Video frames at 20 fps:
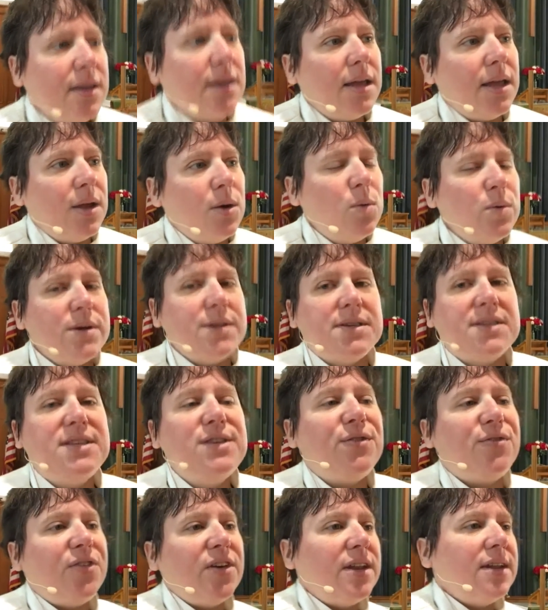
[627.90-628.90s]
it was
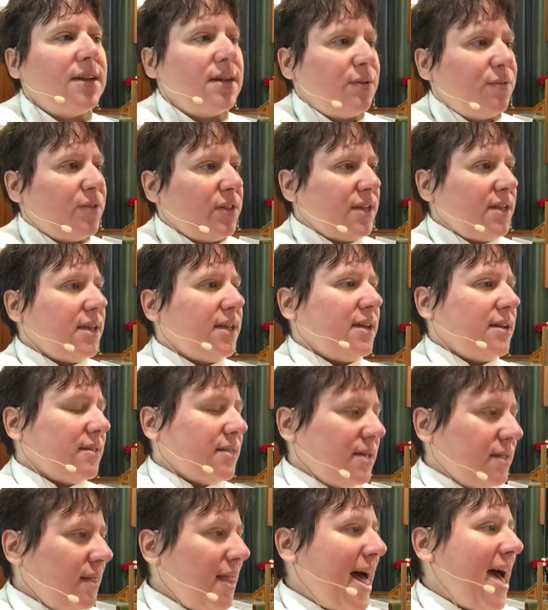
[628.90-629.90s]
definitively
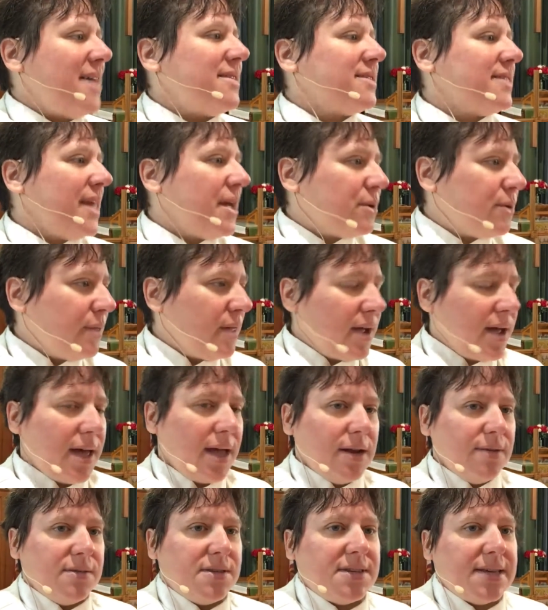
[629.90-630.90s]
that last letter that
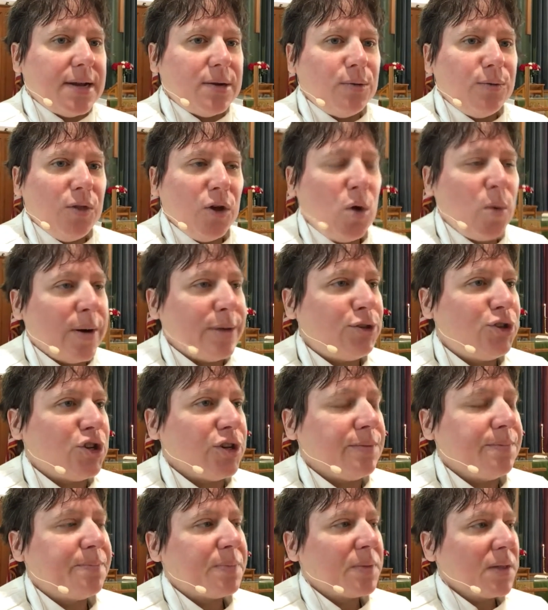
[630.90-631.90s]
kind of settled the
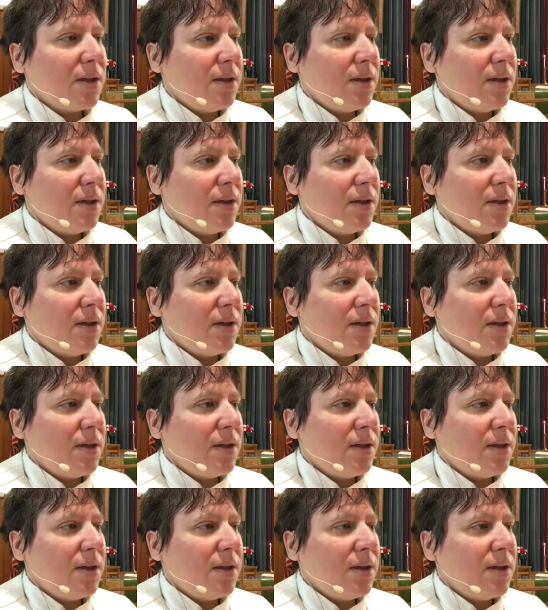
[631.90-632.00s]
question,